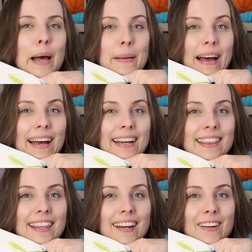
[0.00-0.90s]
A
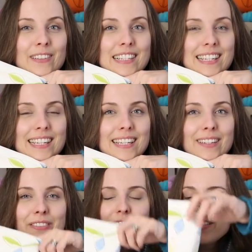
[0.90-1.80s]
bag that I
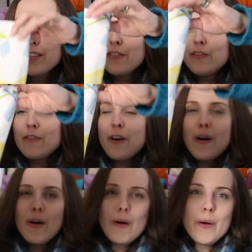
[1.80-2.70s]
received
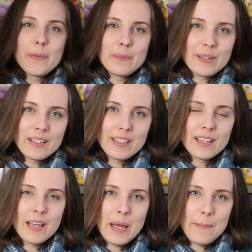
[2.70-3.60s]
from
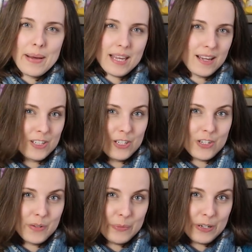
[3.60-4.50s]
my
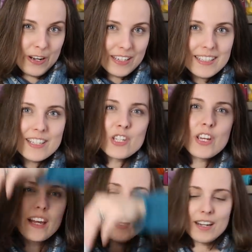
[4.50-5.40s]
cottage number nine.
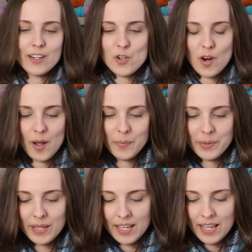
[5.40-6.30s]
Check her
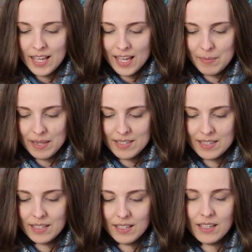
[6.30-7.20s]
shop.
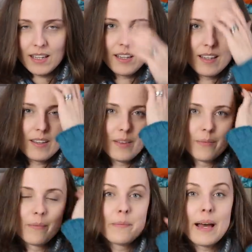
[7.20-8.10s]
Amazing
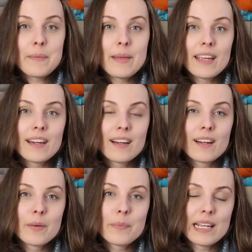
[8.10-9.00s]
um, bag
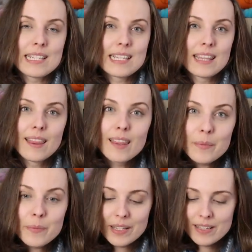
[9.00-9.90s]
maker based in
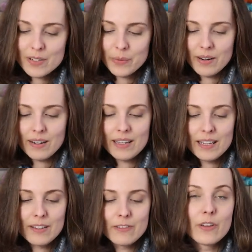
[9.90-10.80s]
Limerick, so where I
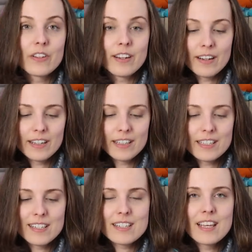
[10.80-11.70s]
live, Northern
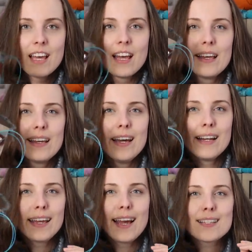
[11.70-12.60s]
Ireland
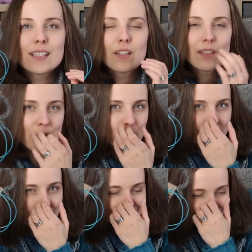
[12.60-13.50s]
and I cast it on
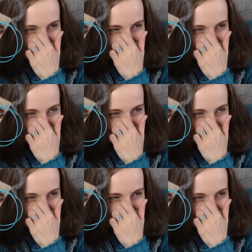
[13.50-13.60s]
something.